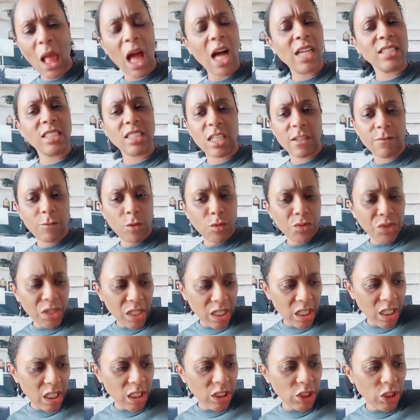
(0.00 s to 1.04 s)
I said if you
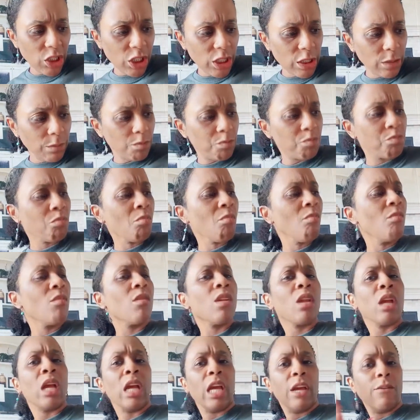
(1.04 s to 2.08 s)
think he cheating,
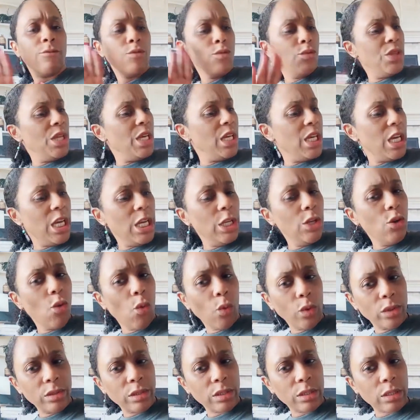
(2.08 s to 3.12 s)
if you think he
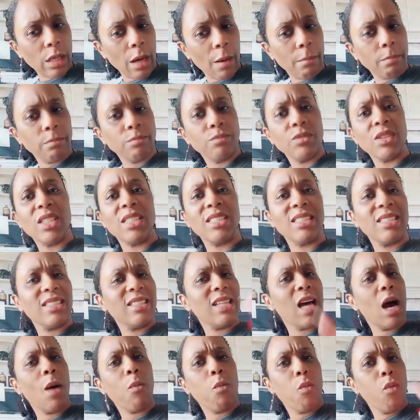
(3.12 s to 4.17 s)
doing something,
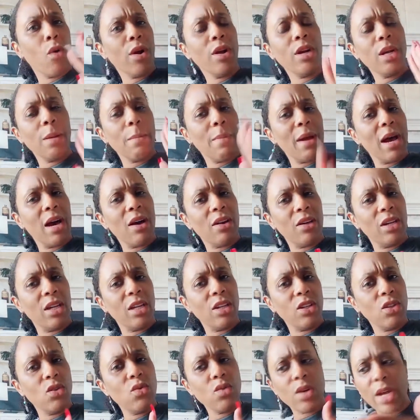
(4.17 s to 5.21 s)
stop worrying about
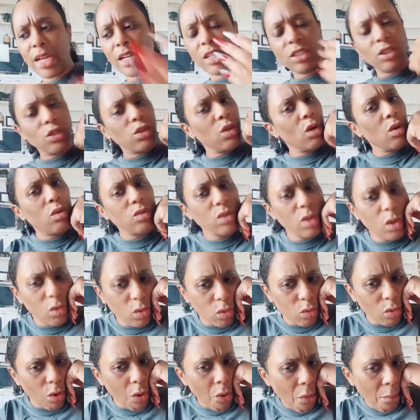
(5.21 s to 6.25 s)
it. You can't control no
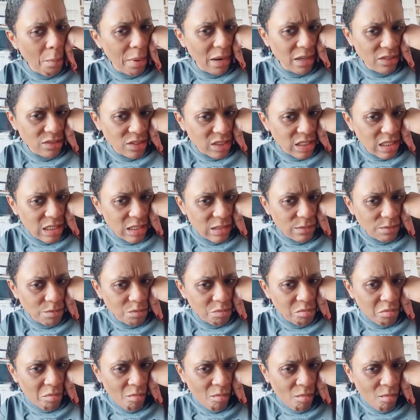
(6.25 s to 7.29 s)
grown
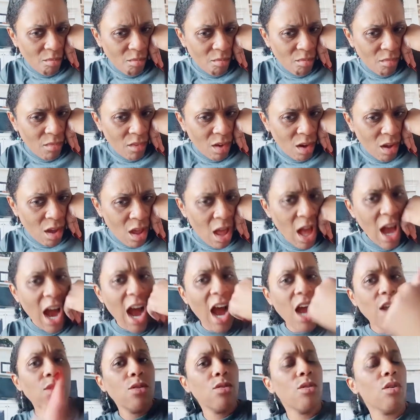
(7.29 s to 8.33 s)
person.
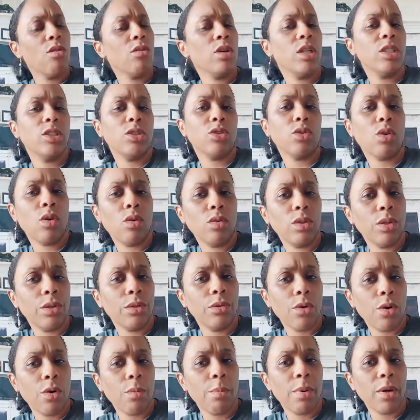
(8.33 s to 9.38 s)
How you gonna control a
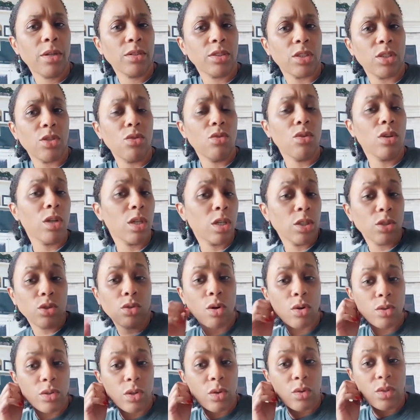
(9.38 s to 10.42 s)
grown person? You can
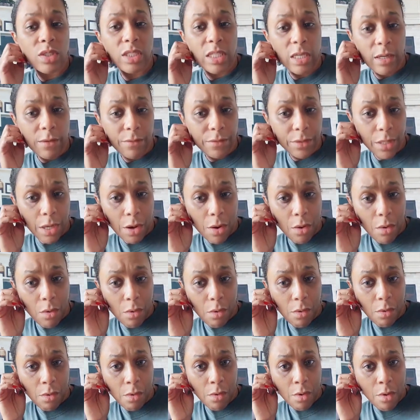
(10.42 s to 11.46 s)
control yourself
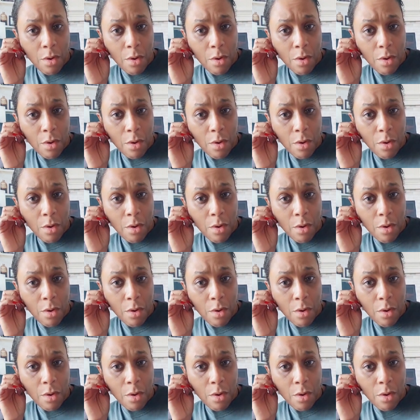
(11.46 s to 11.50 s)
though.